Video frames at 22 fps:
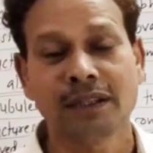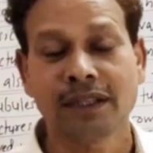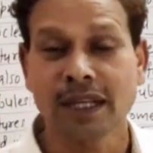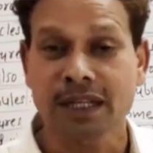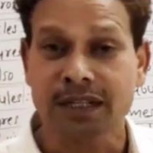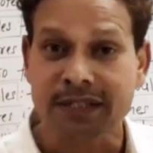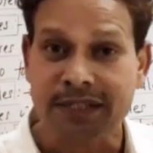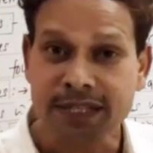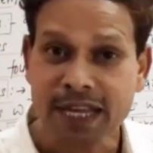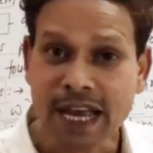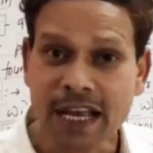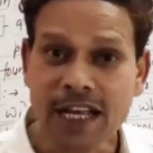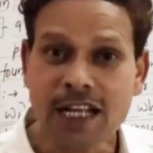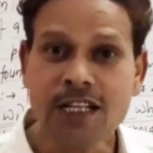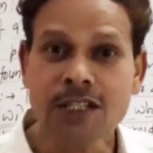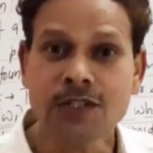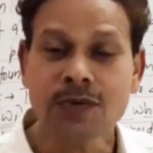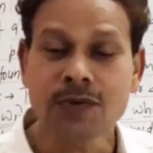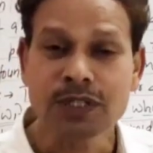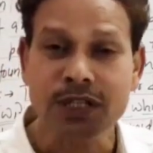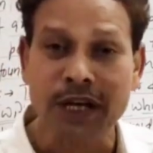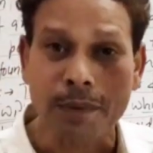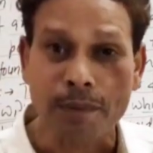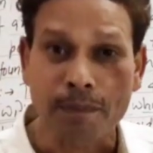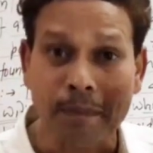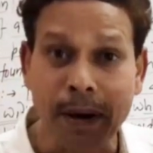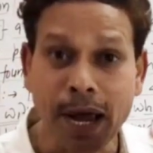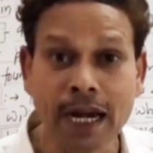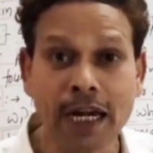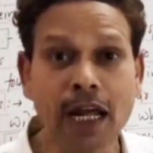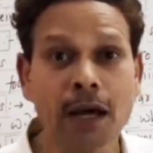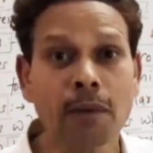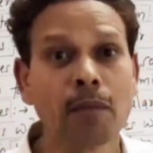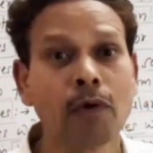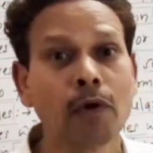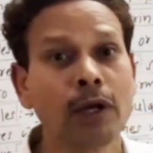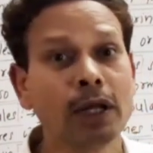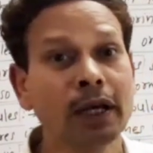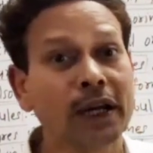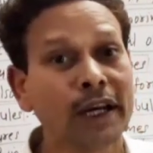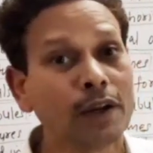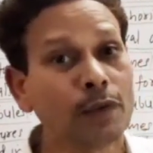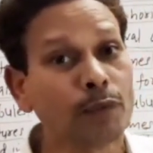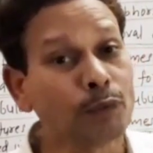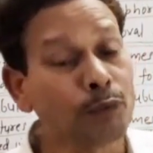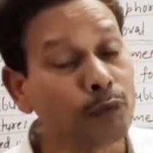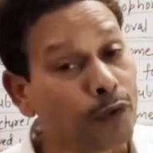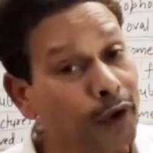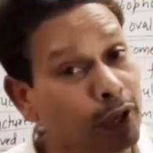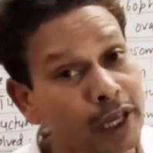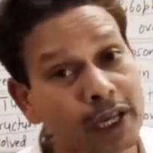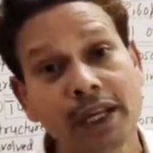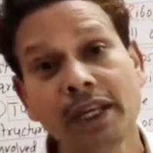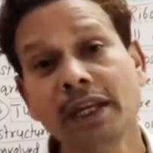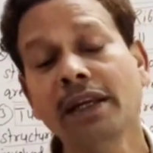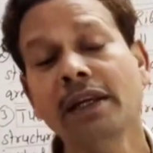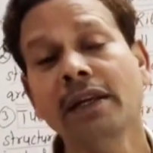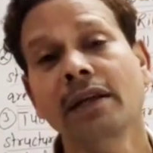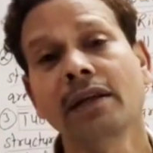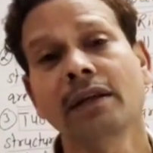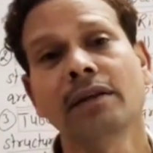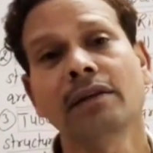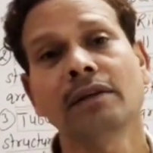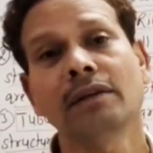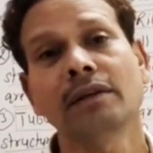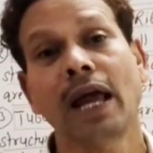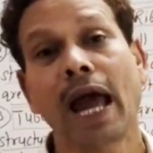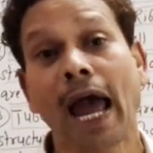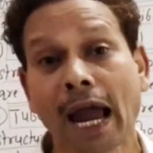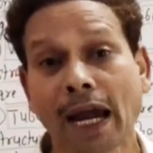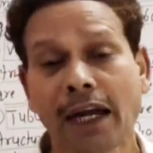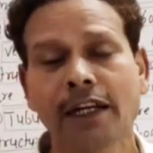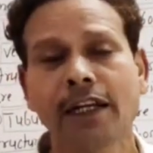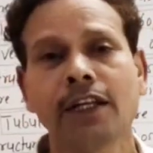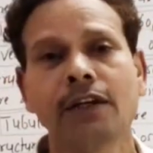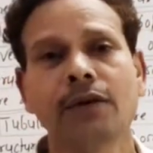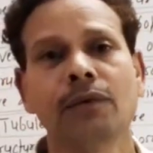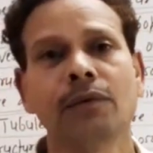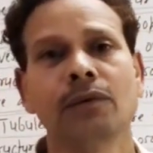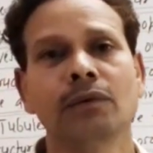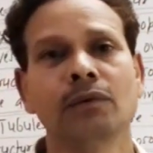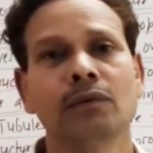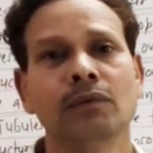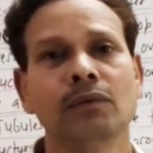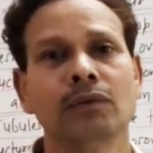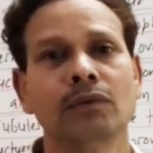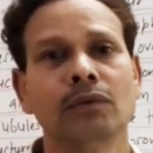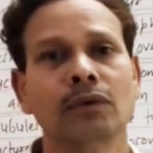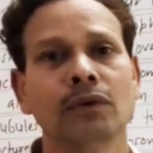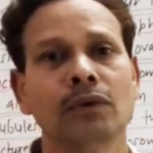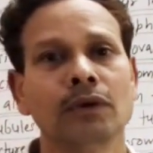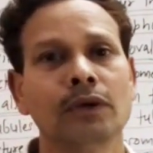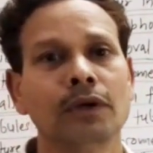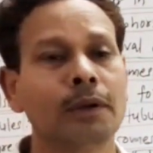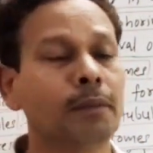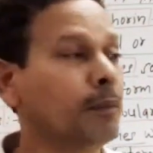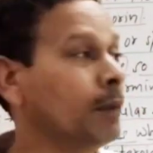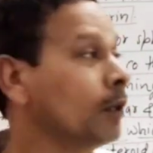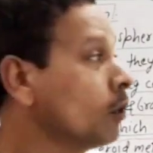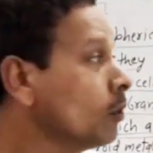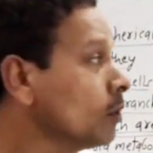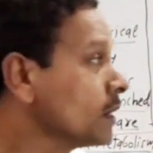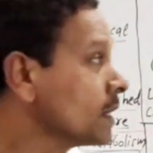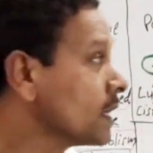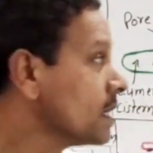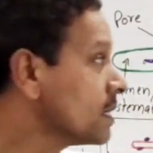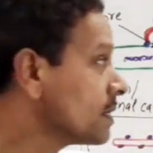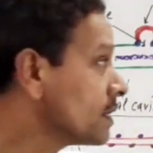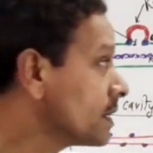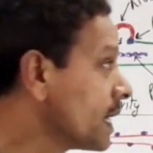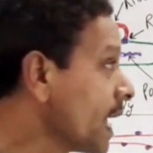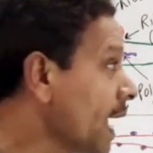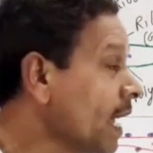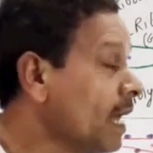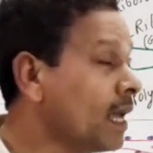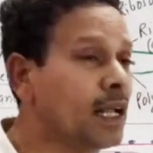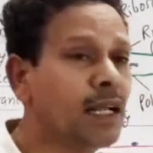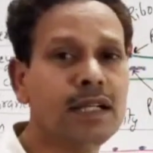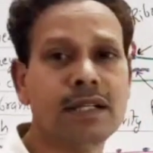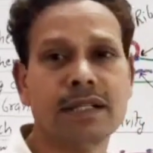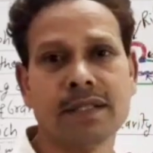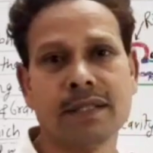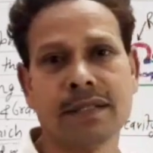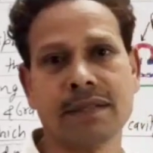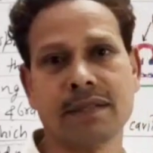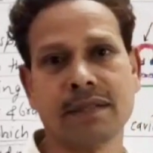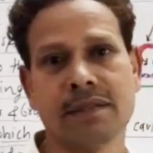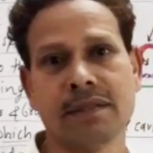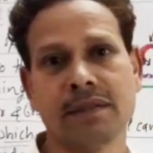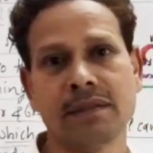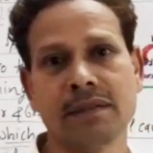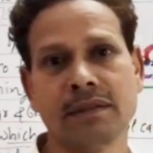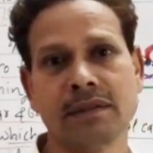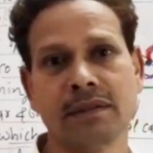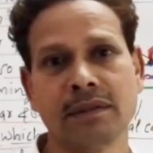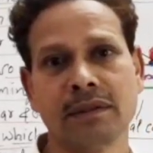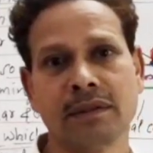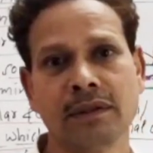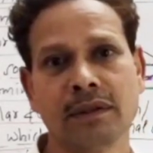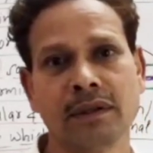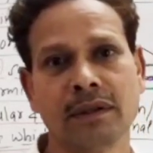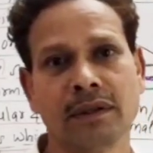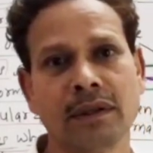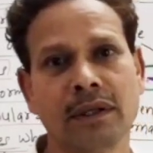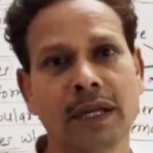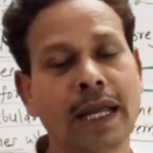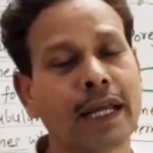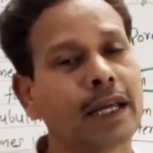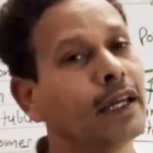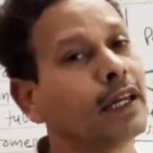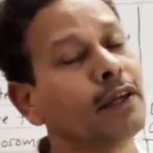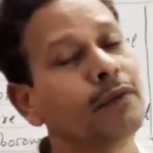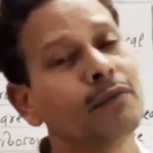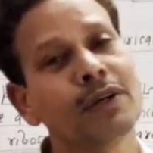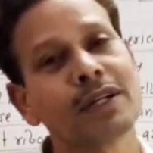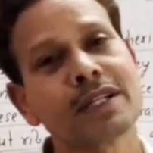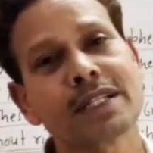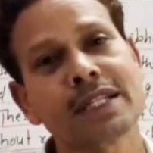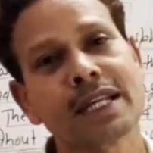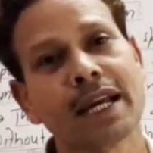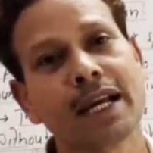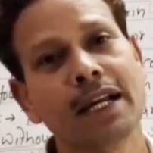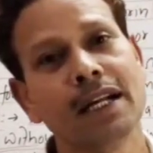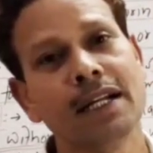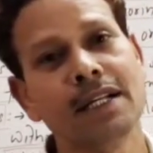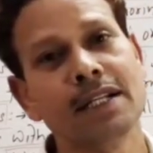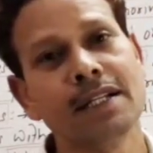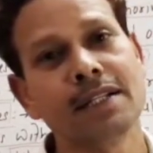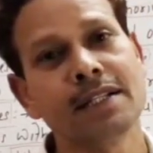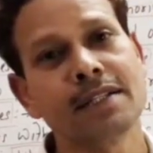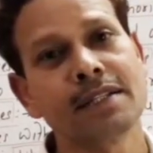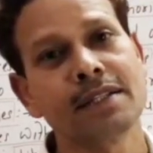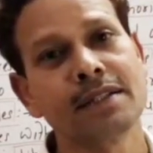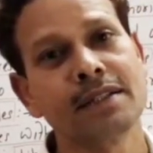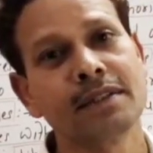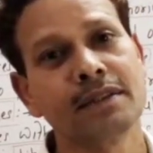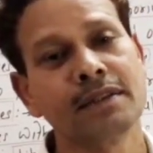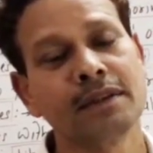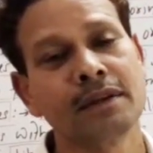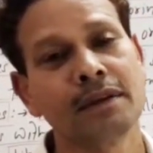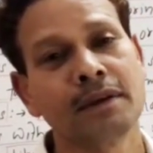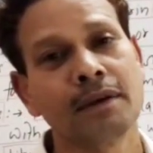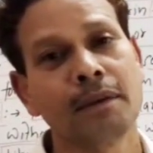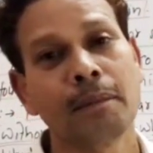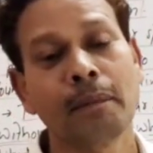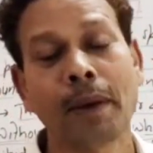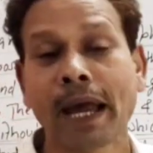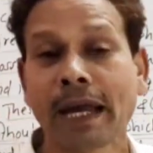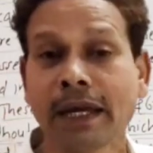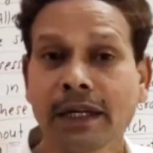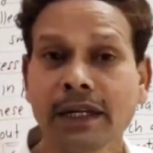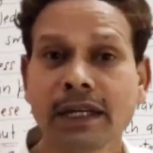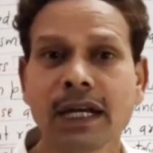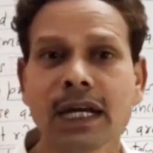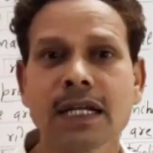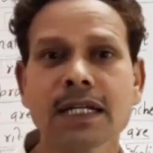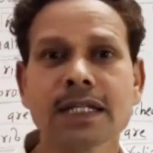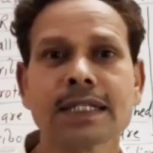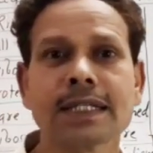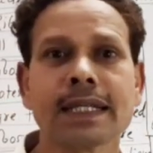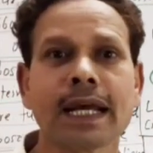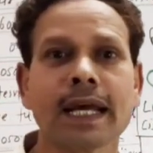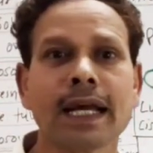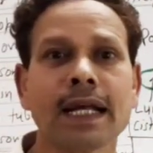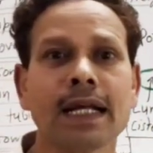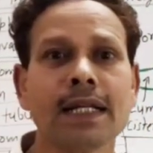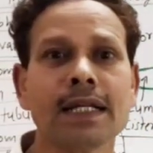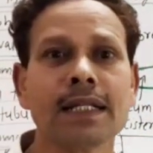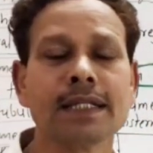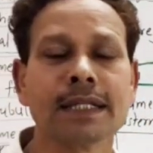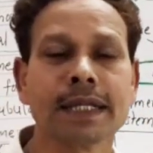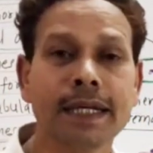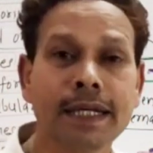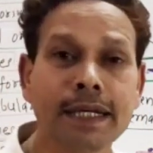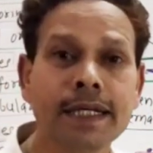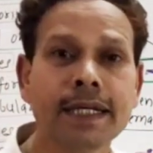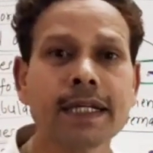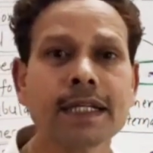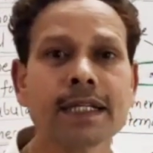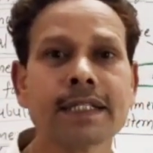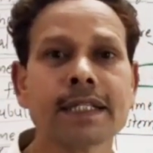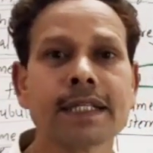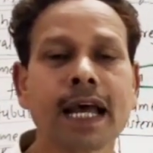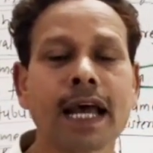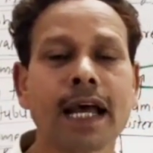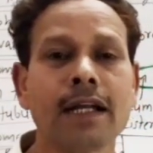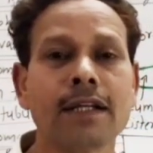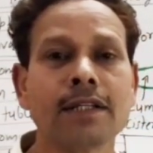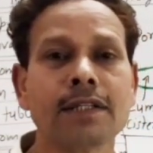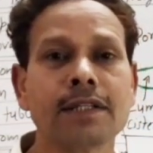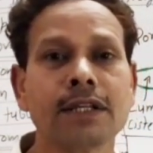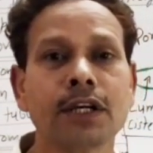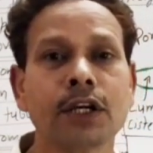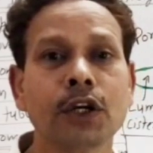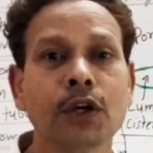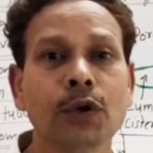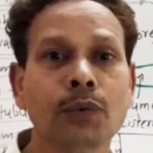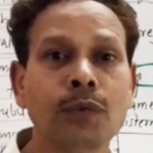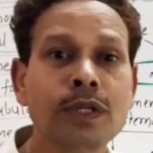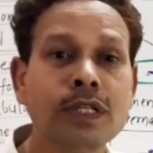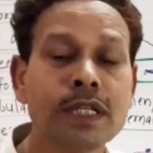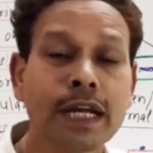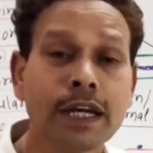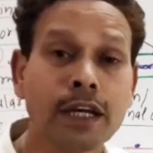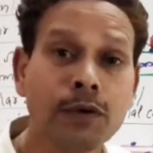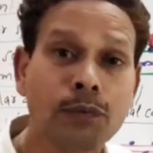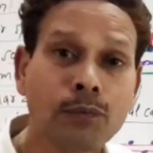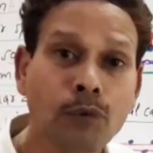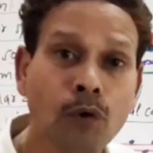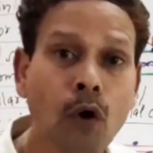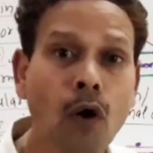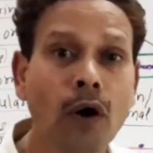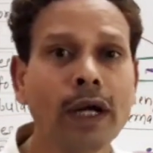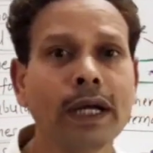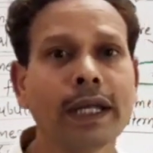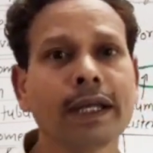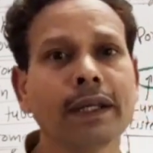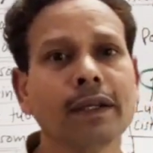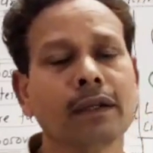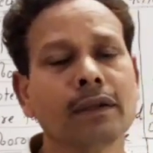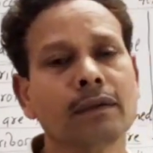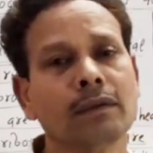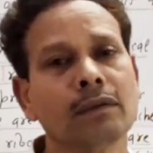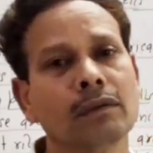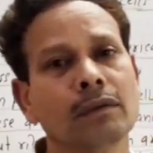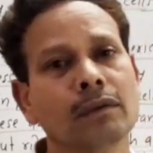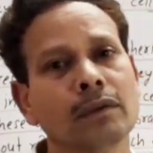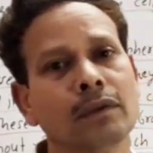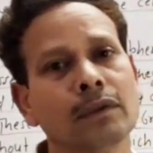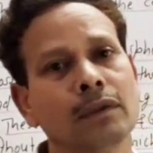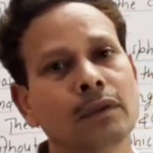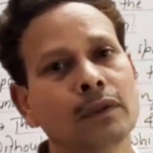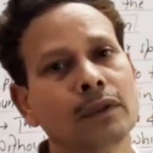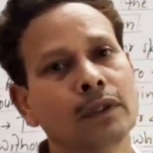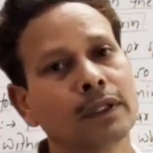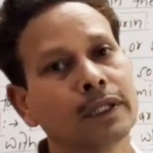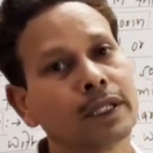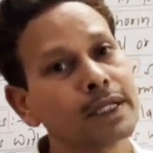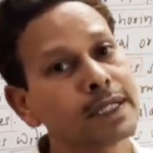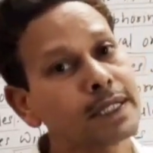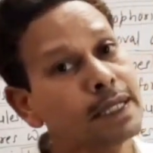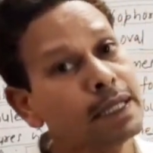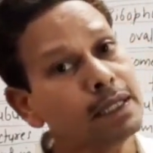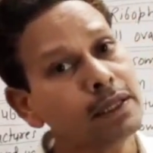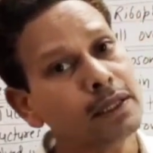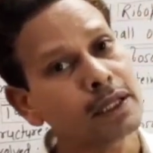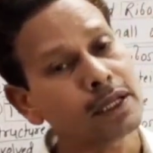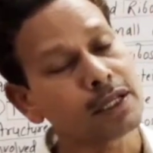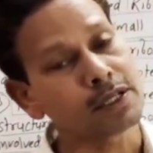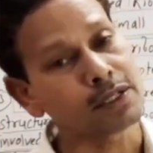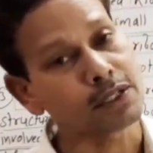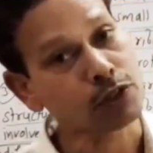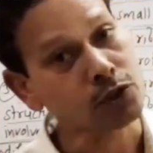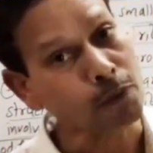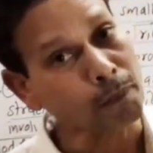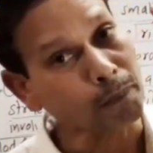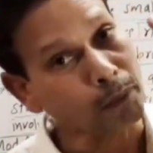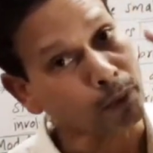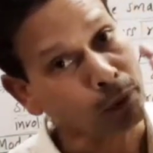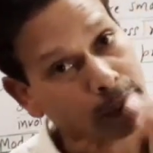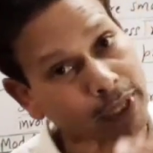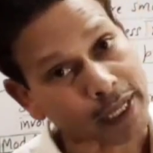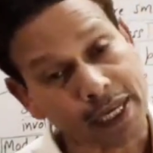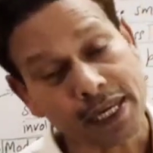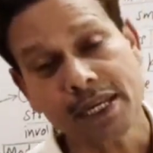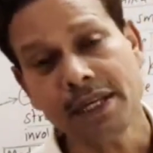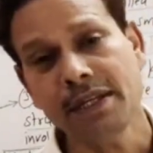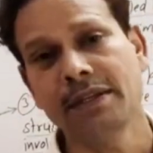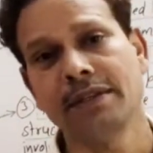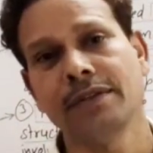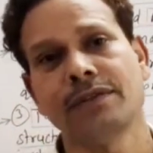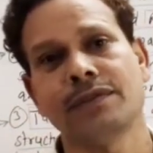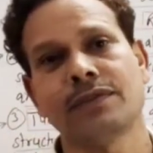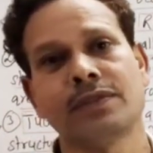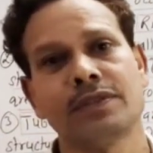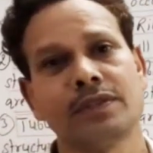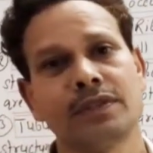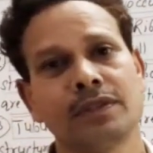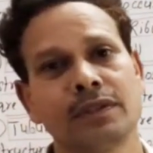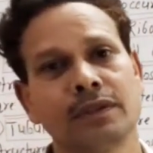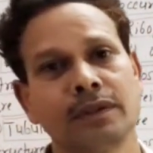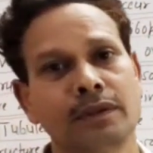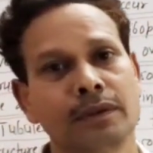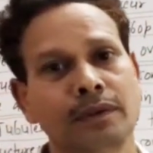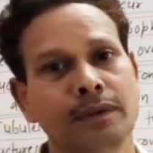the cells which are metabolically very active, because these cells like liver cells, pancreas cells, kidney cells, which are involved in the synthesis of proteins.